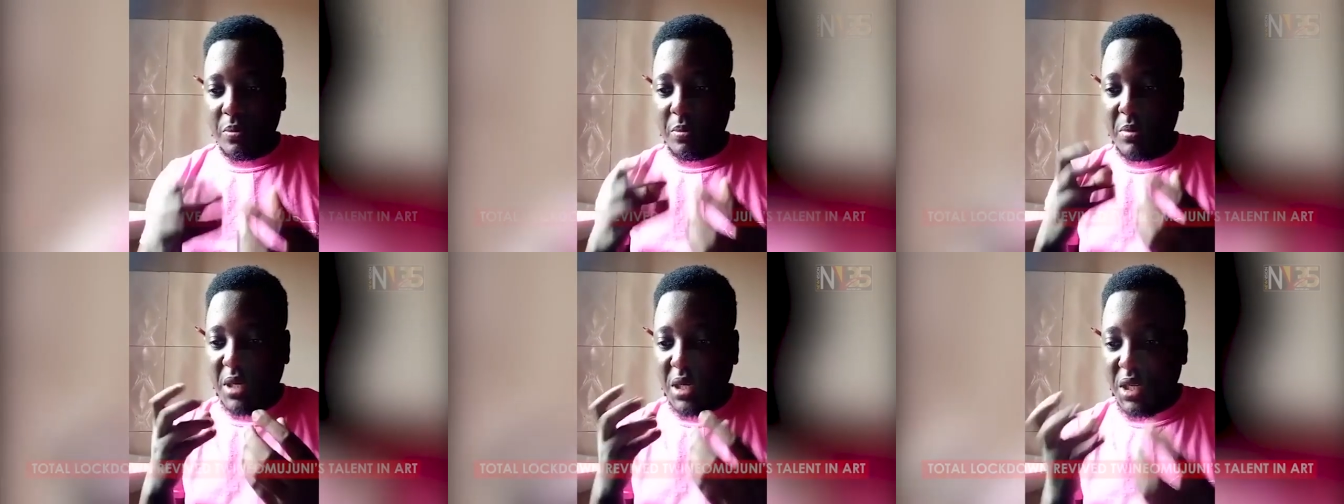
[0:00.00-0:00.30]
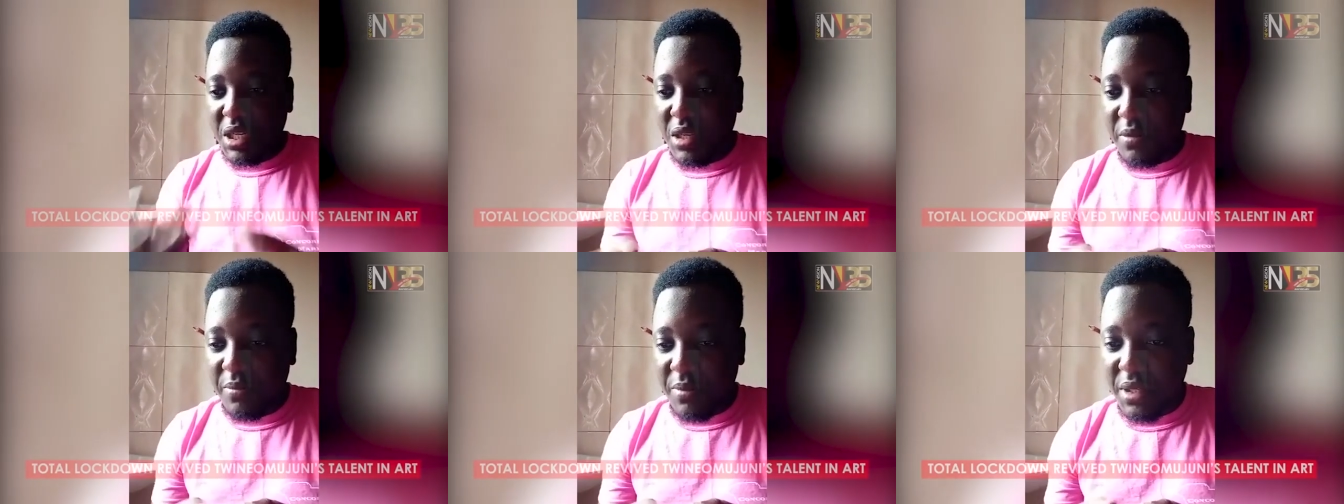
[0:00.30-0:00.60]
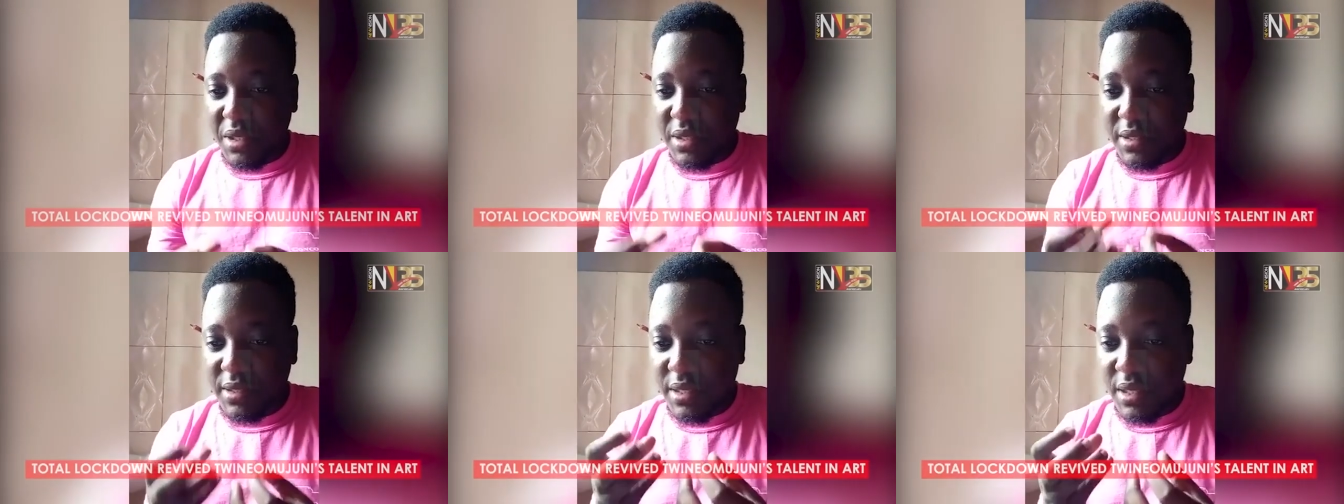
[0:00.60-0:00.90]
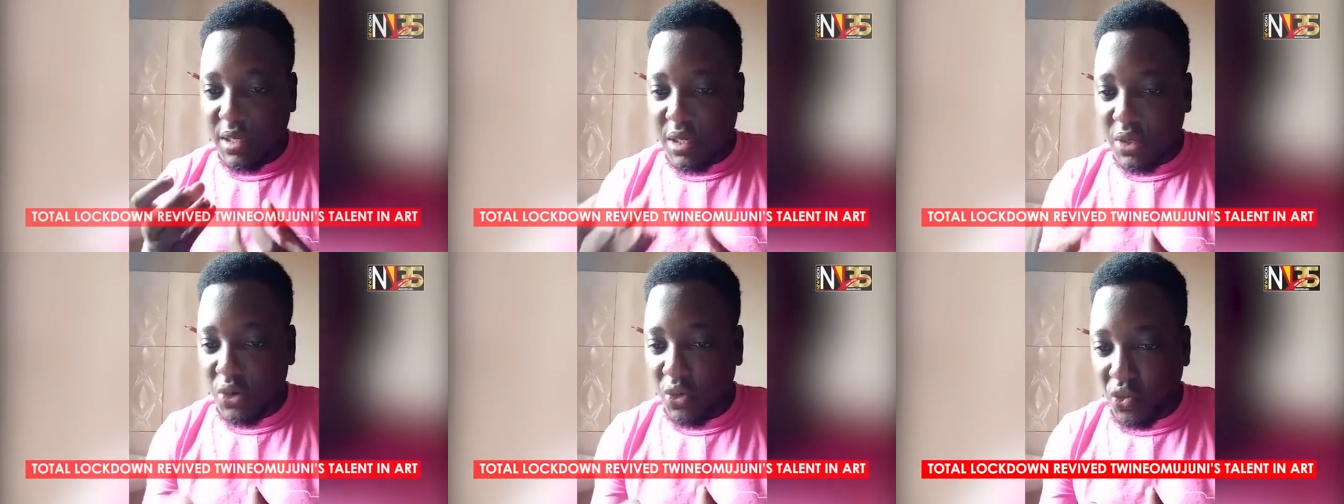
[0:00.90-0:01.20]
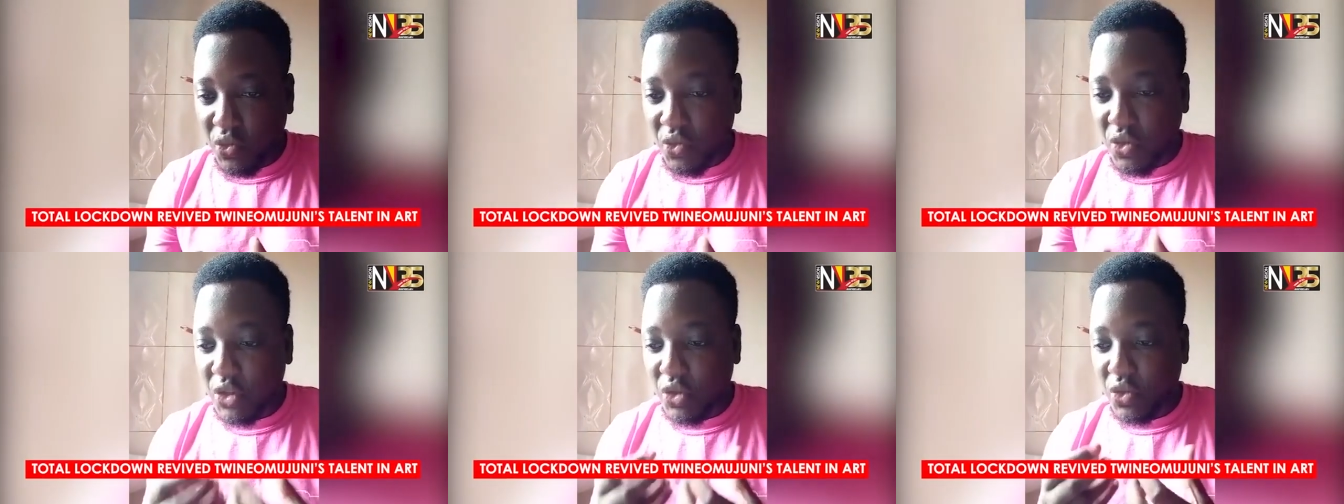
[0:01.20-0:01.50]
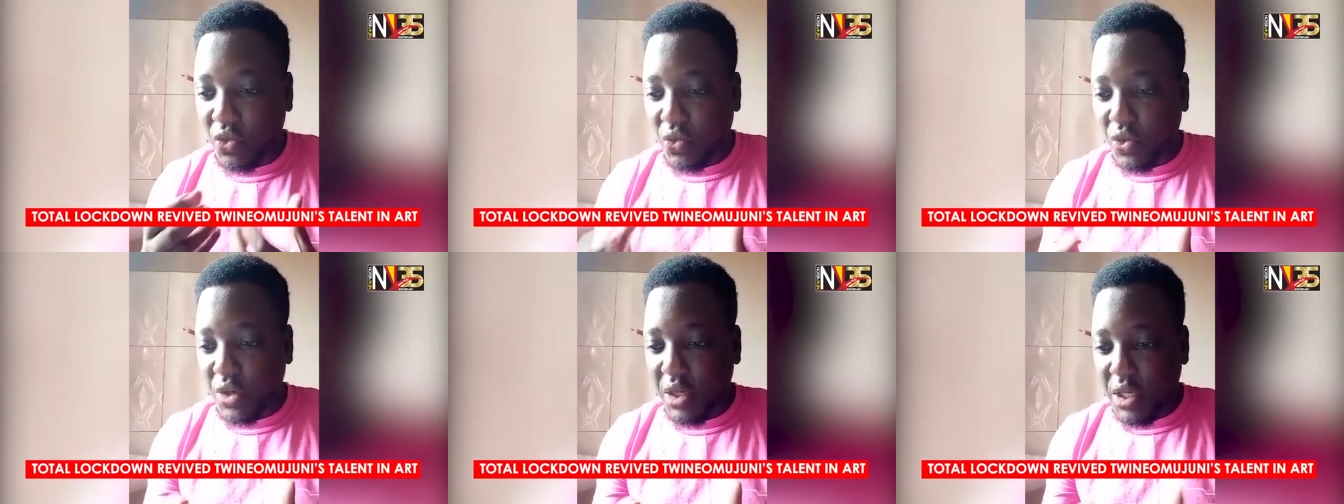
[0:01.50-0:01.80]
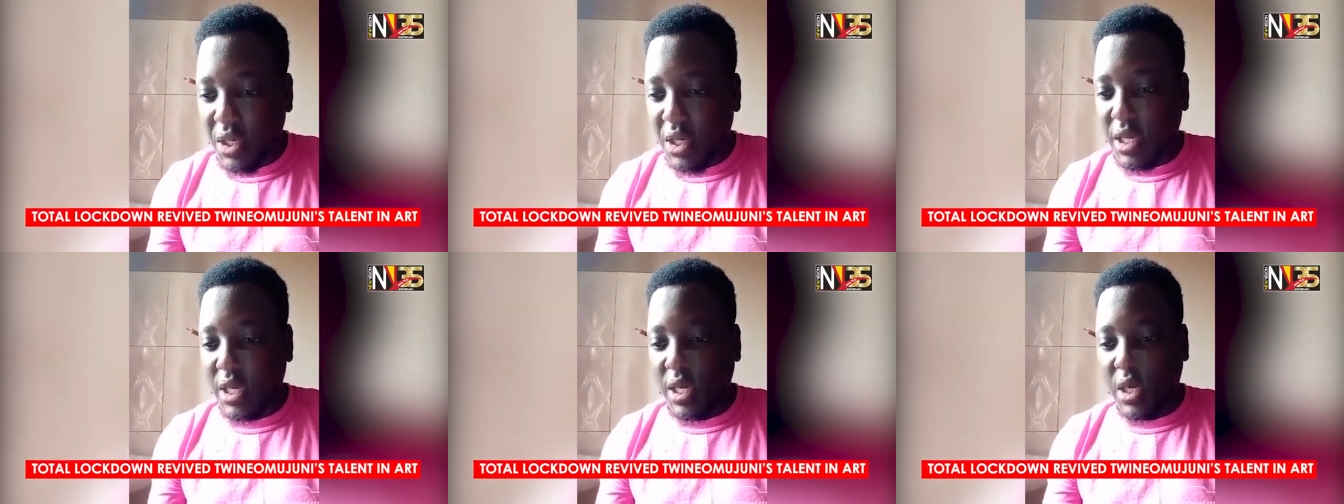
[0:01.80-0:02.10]
My name is Edwin
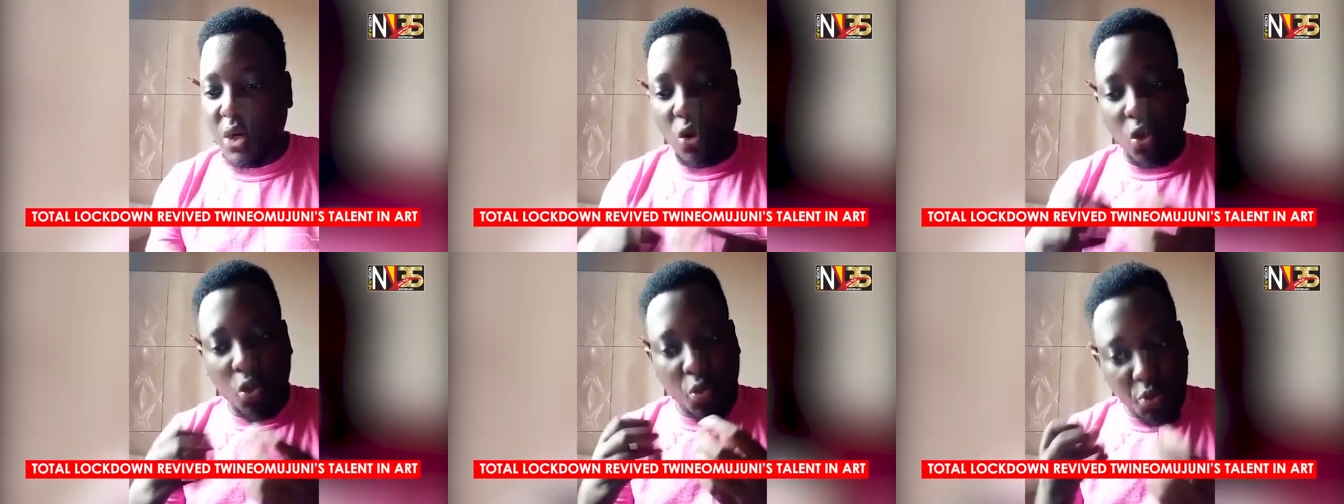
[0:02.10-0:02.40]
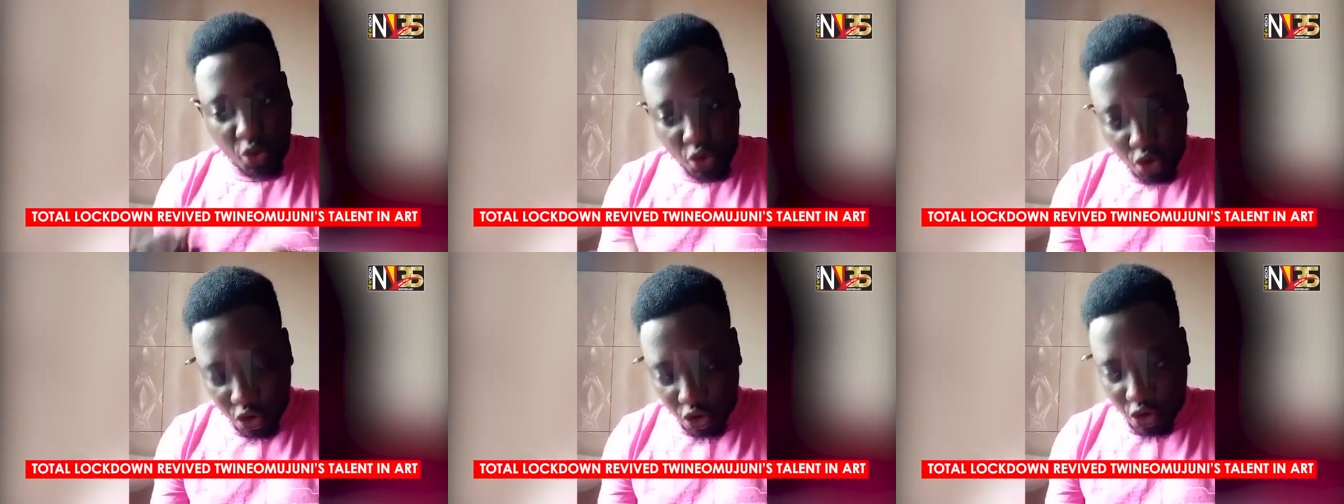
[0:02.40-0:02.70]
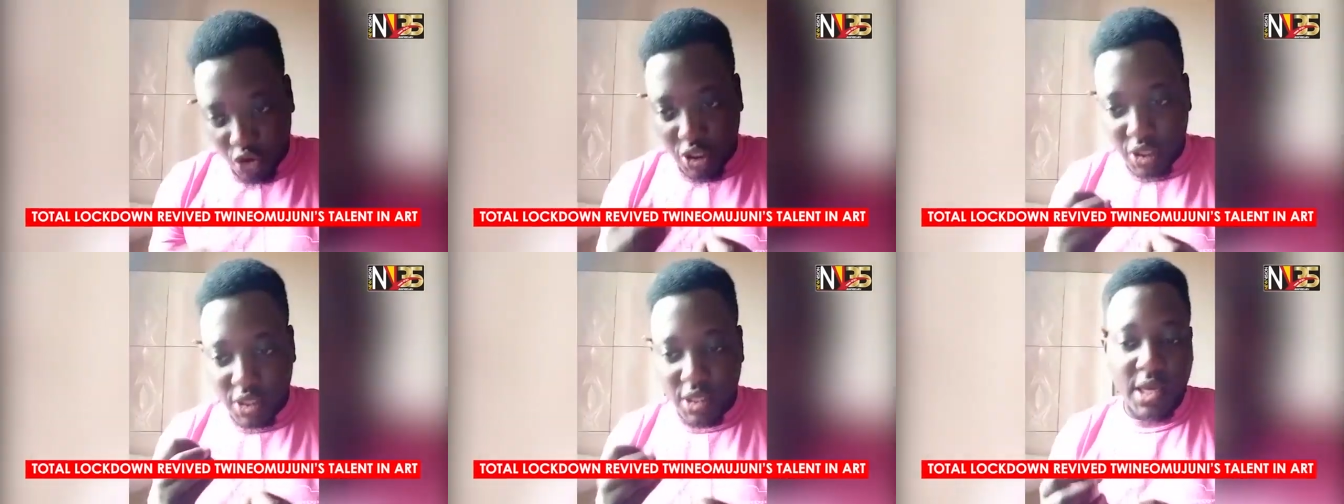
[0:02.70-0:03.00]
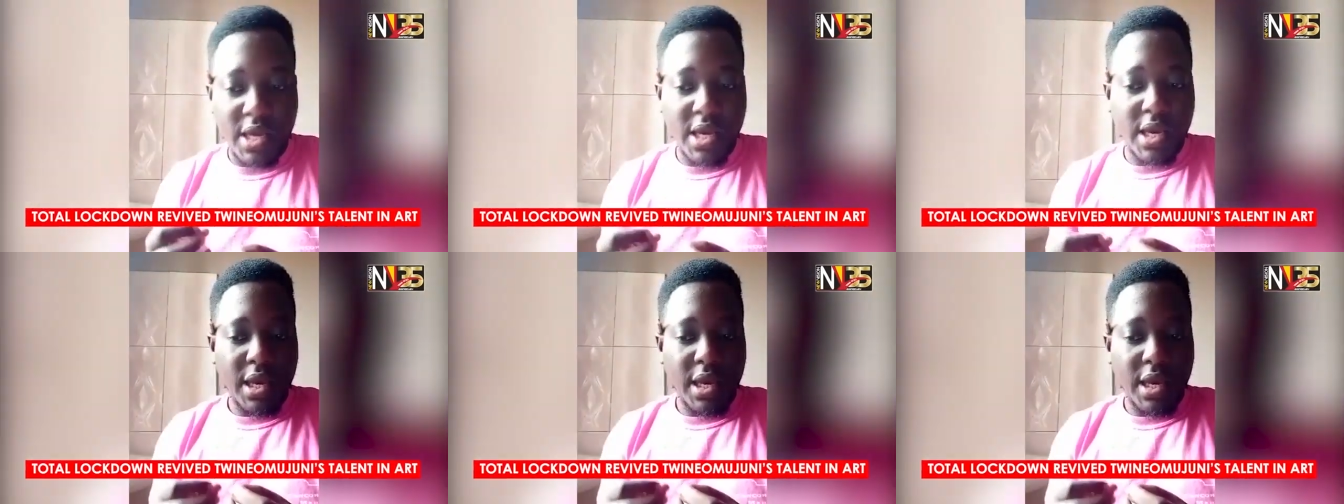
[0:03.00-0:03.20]
Twineomujuni,